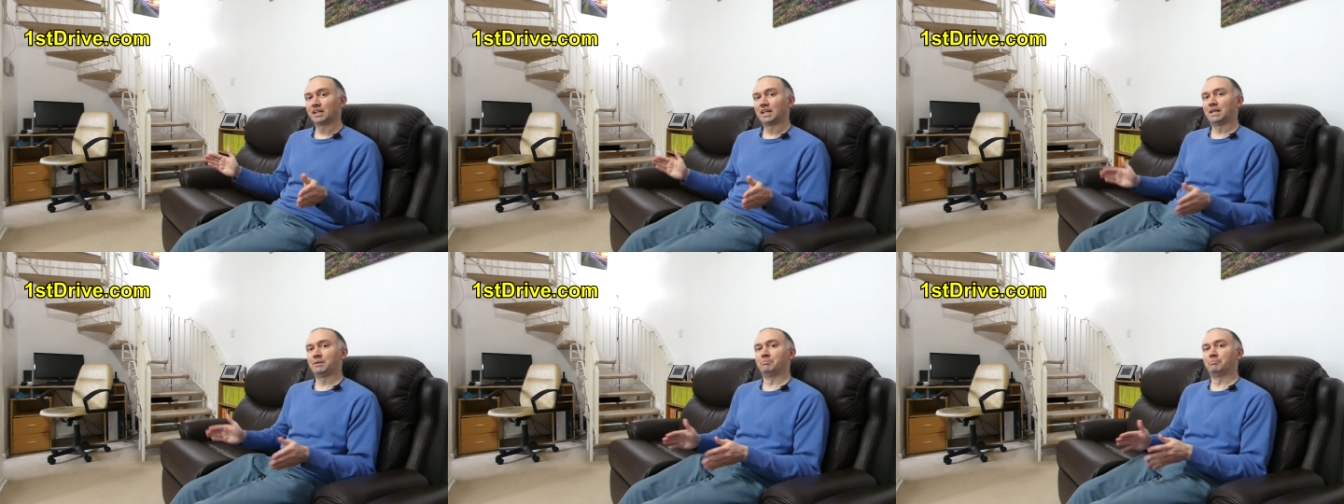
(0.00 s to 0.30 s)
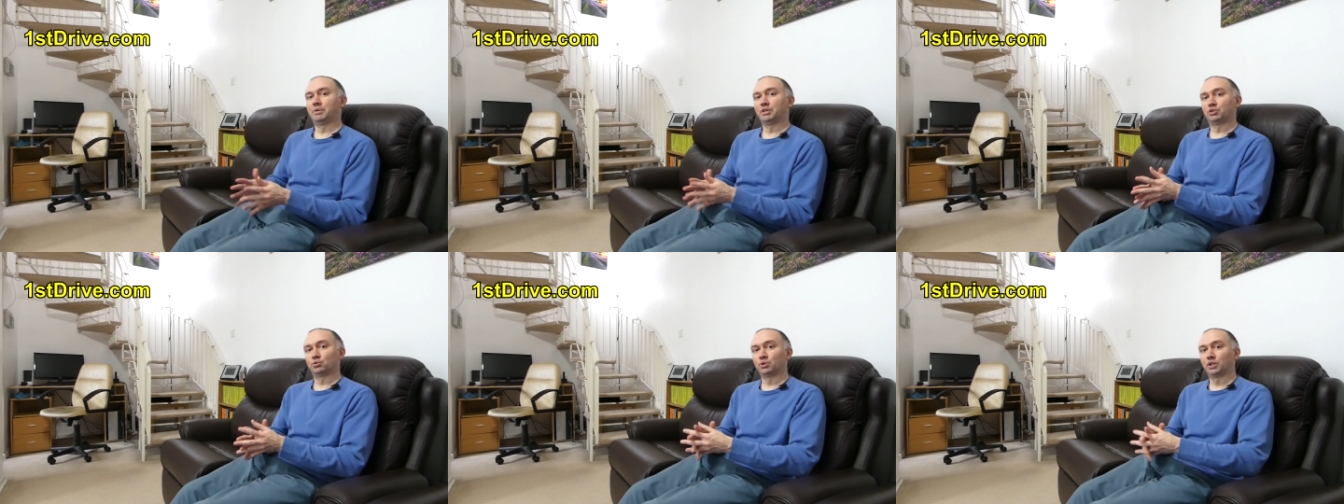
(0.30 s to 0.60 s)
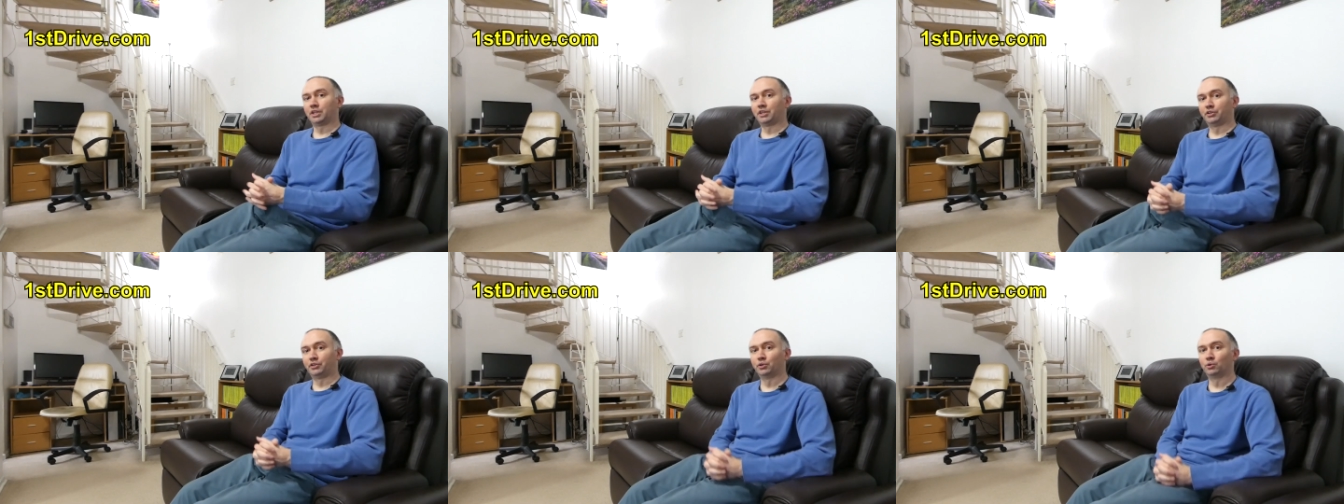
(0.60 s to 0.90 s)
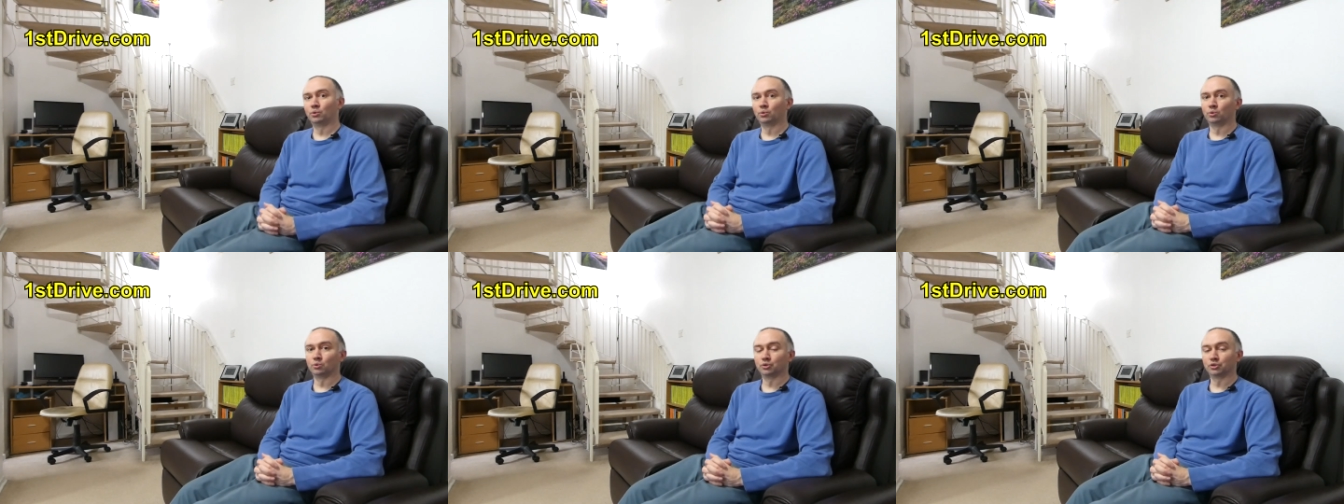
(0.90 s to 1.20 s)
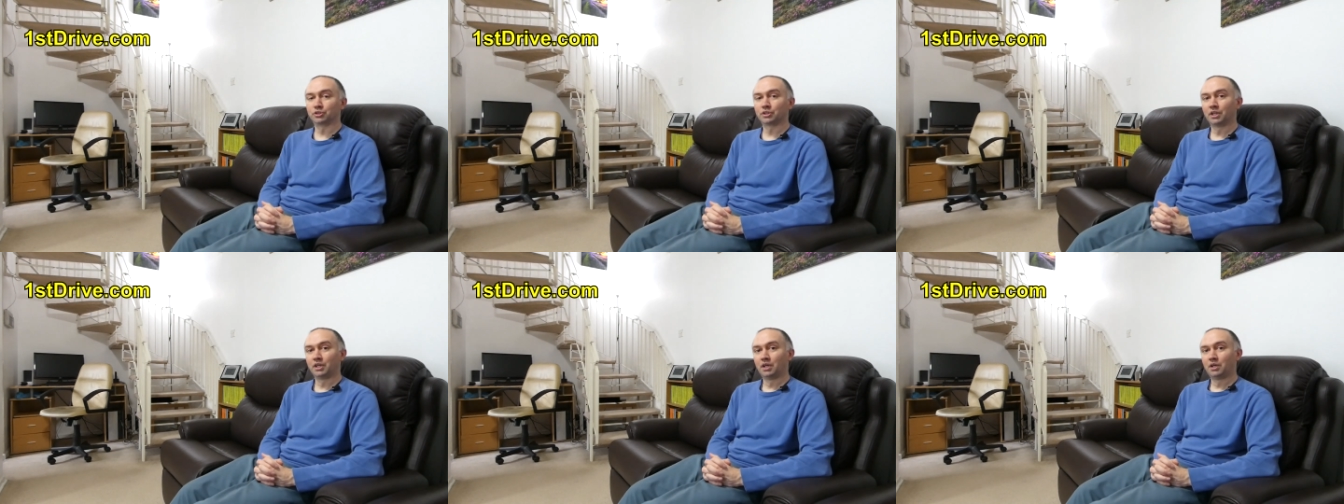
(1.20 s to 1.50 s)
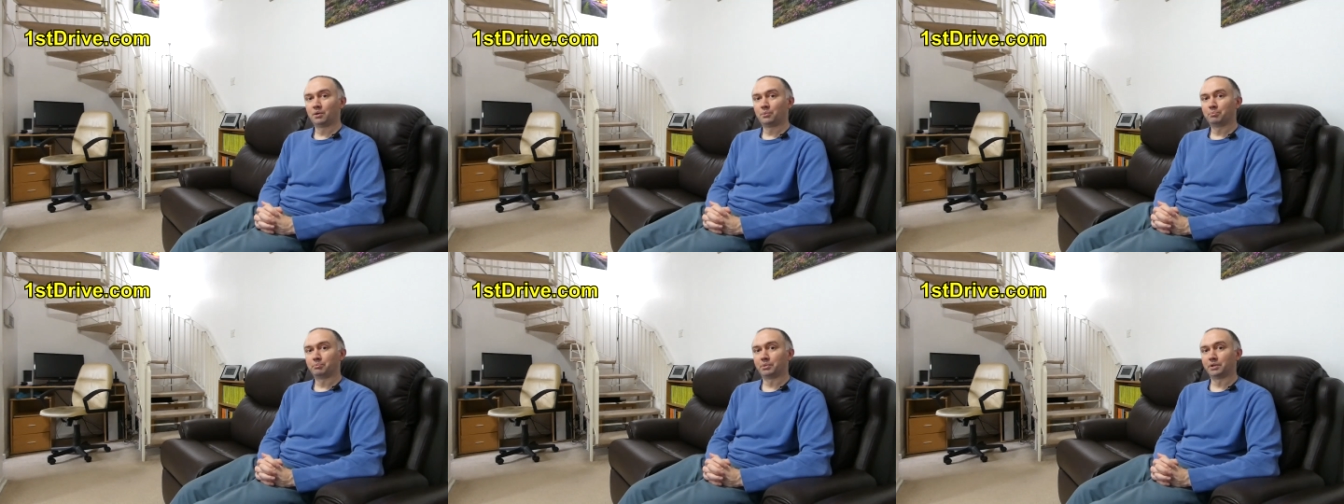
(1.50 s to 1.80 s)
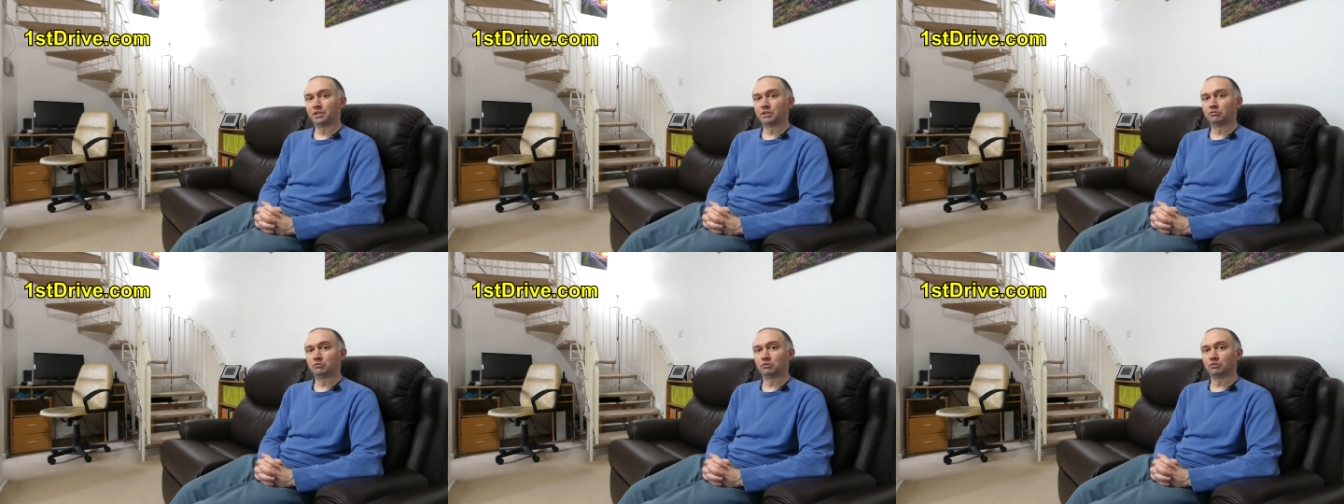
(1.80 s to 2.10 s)
in between doors,
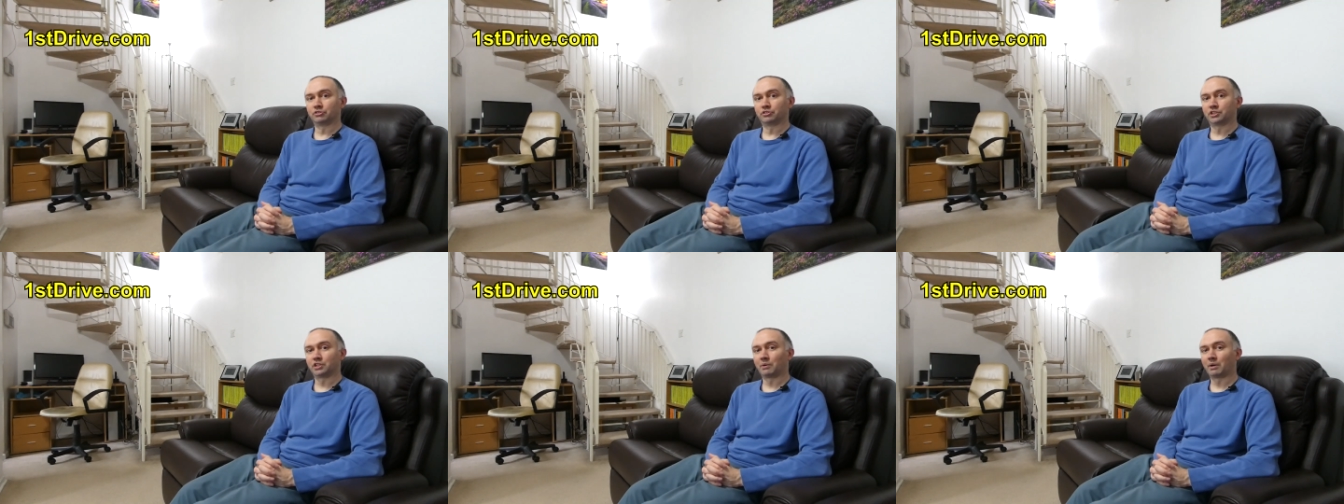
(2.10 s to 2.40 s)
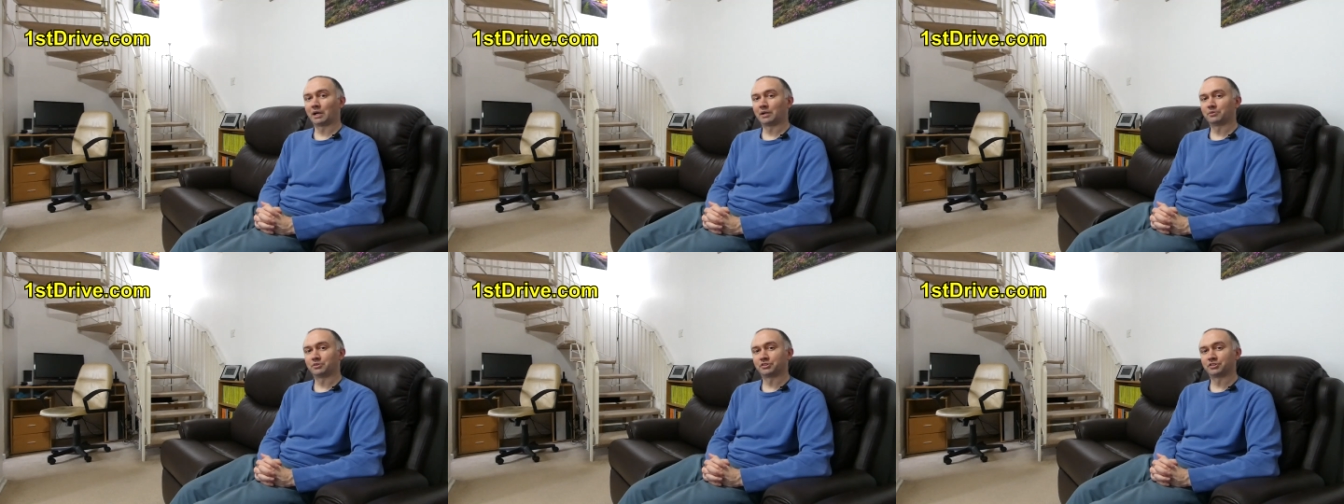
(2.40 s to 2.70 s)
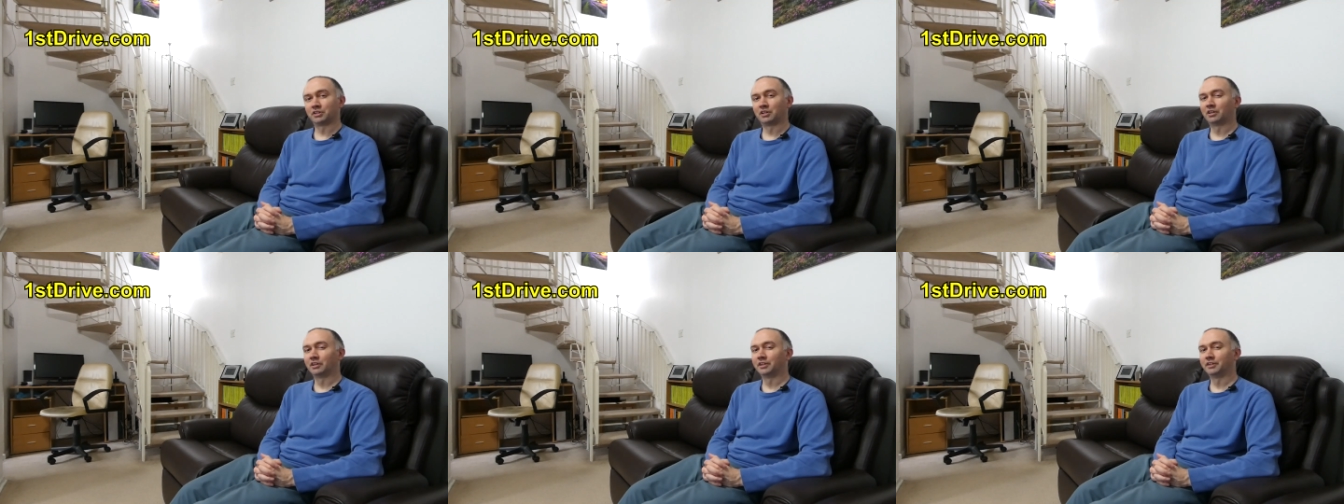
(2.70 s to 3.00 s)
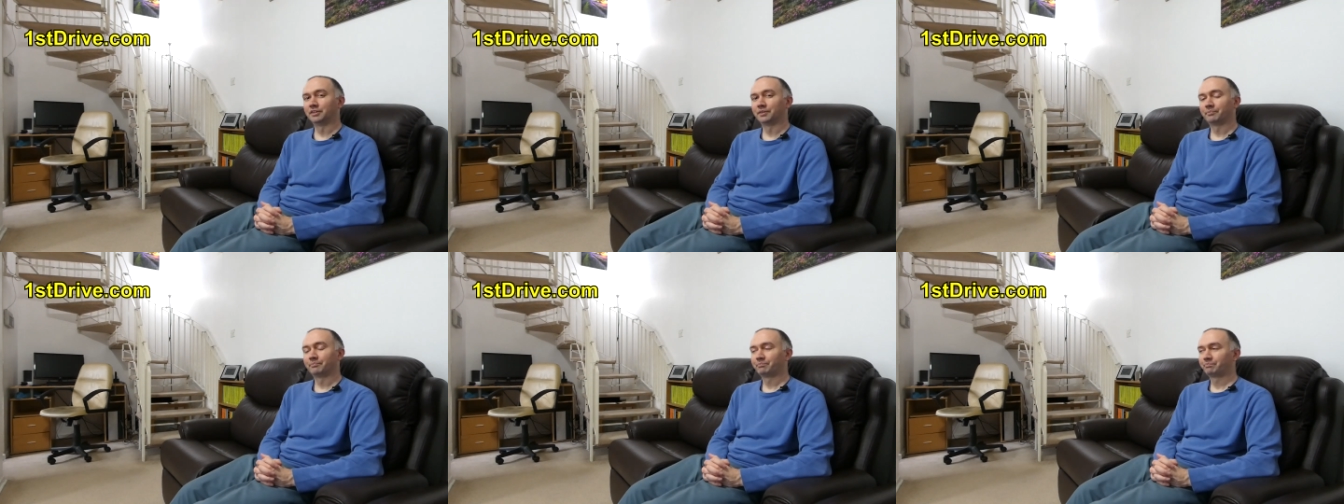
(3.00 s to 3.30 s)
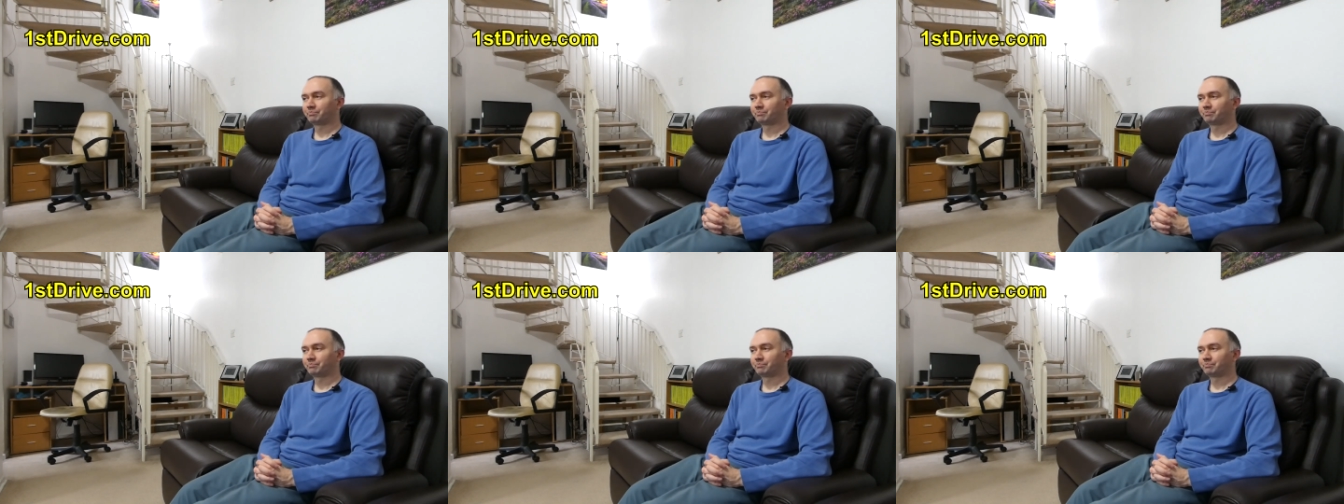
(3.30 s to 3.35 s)
but you're also outside.